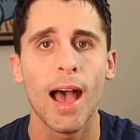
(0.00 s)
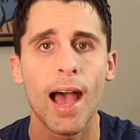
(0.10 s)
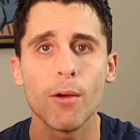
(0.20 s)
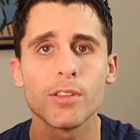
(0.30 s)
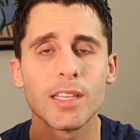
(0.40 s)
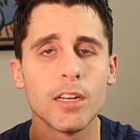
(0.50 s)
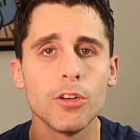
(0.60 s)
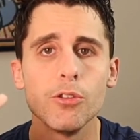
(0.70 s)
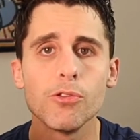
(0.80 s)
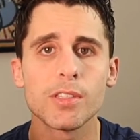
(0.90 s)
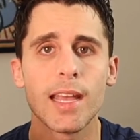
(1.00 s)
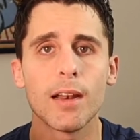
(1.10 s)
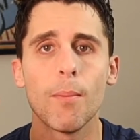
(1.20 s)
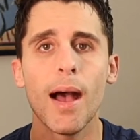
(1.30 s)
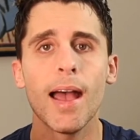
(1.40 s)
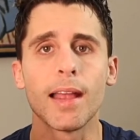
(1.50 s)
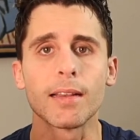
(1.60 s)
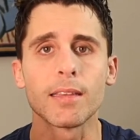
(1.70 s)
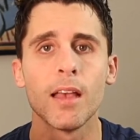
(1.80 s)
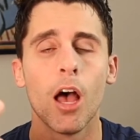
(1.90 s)
I was in a new state of
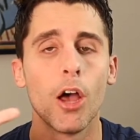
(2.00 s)
mind.